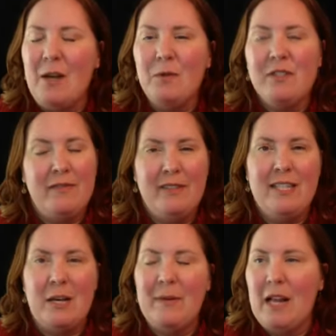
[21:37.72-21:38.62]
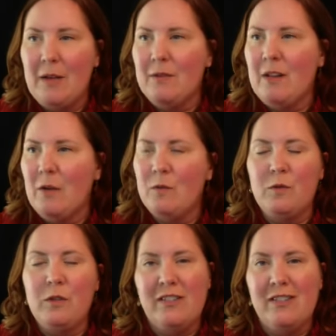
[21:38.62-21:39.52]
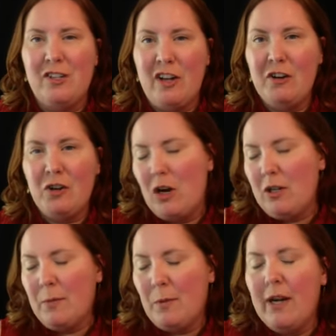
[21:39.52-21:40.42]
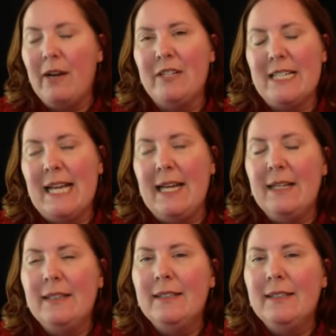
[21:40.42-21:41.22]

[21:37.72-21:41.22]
I will definitely come in. I is the cheddar garlic bread every day.